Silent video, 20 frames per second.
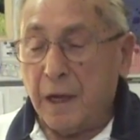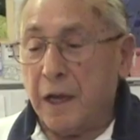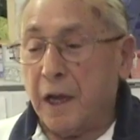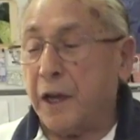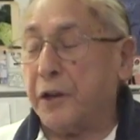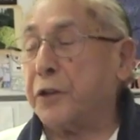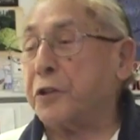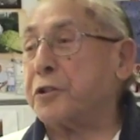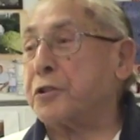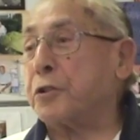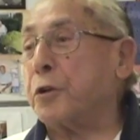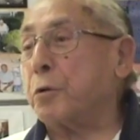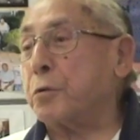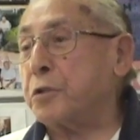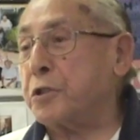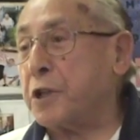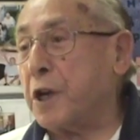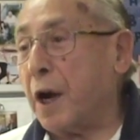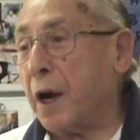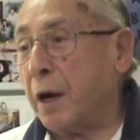And there's no
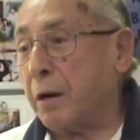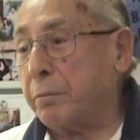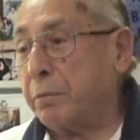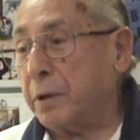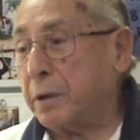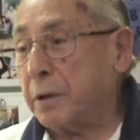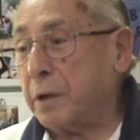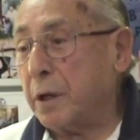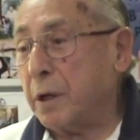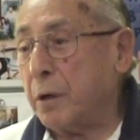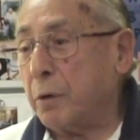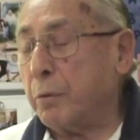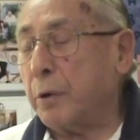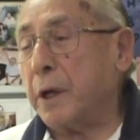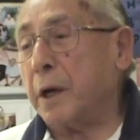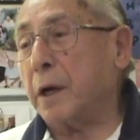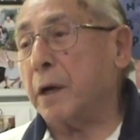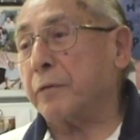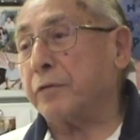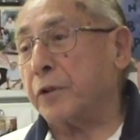job.
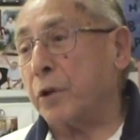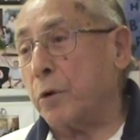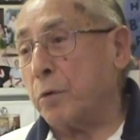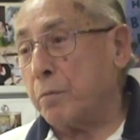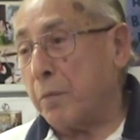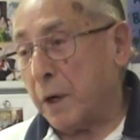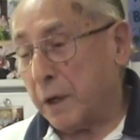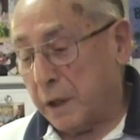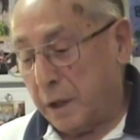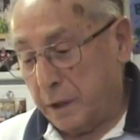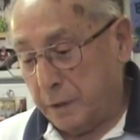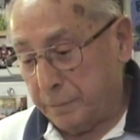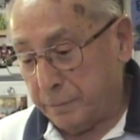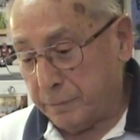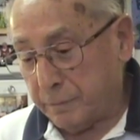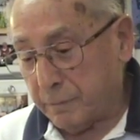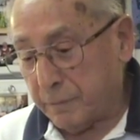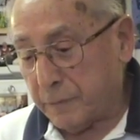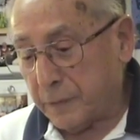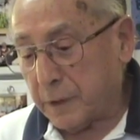We have no money.
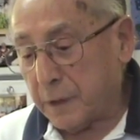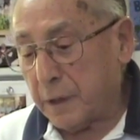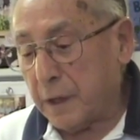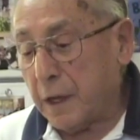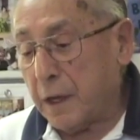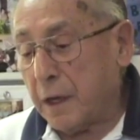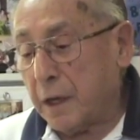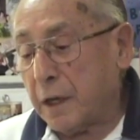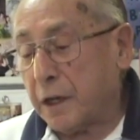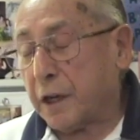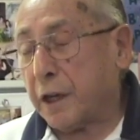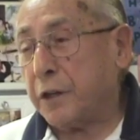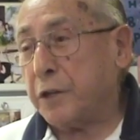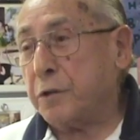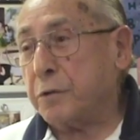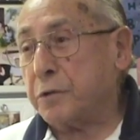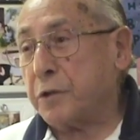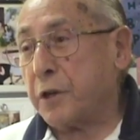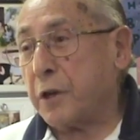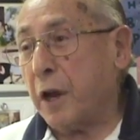Can
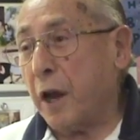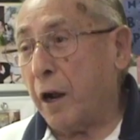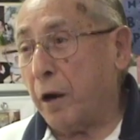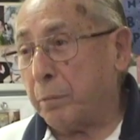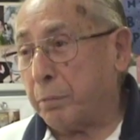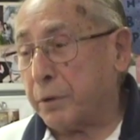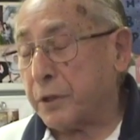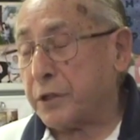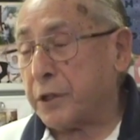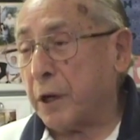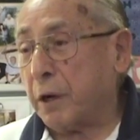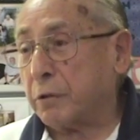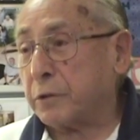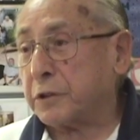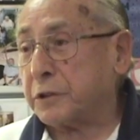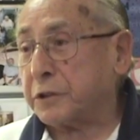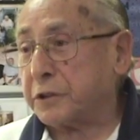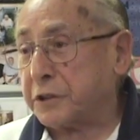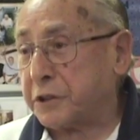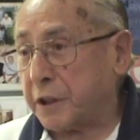you help us
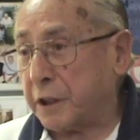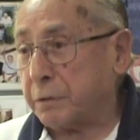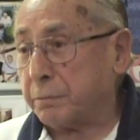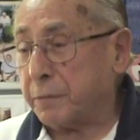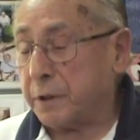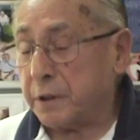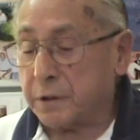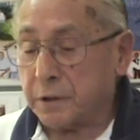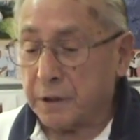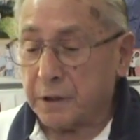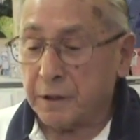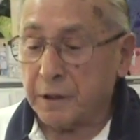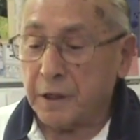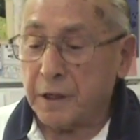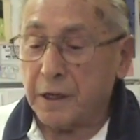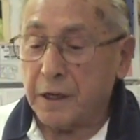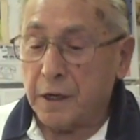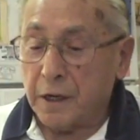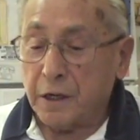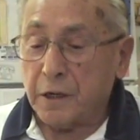out and send me?
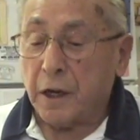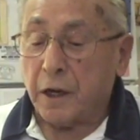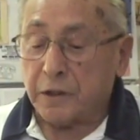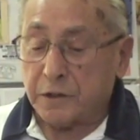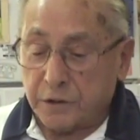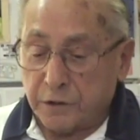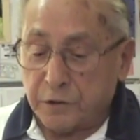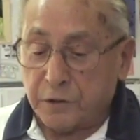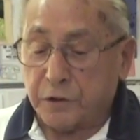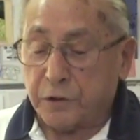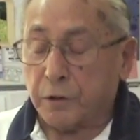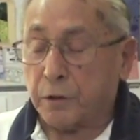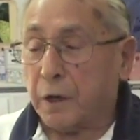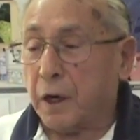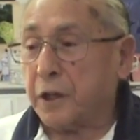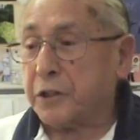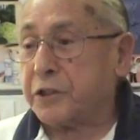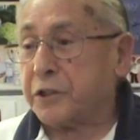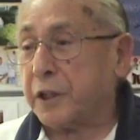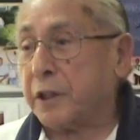I said, sure.
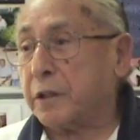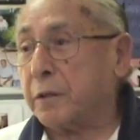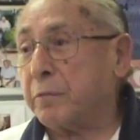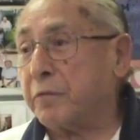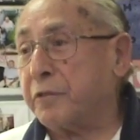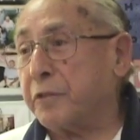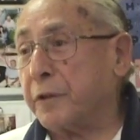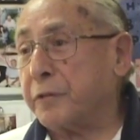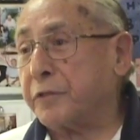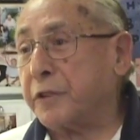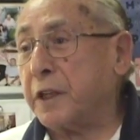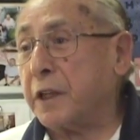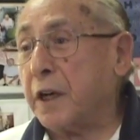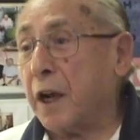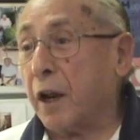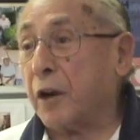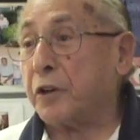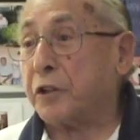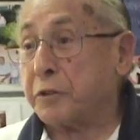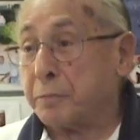I sent him
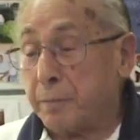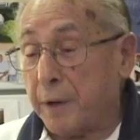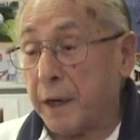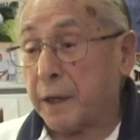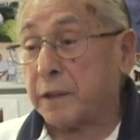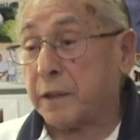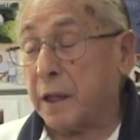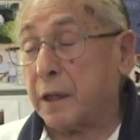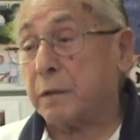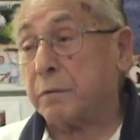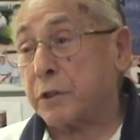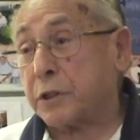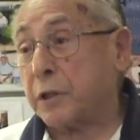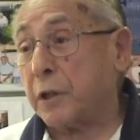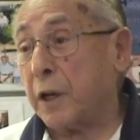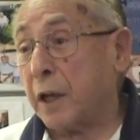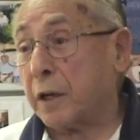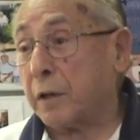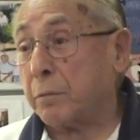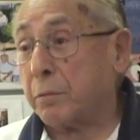$50. Back then it was a
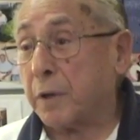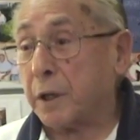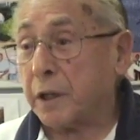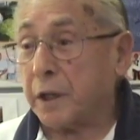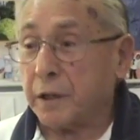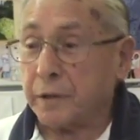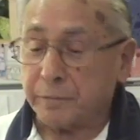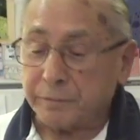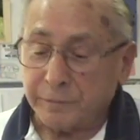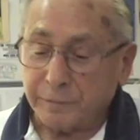lot of money.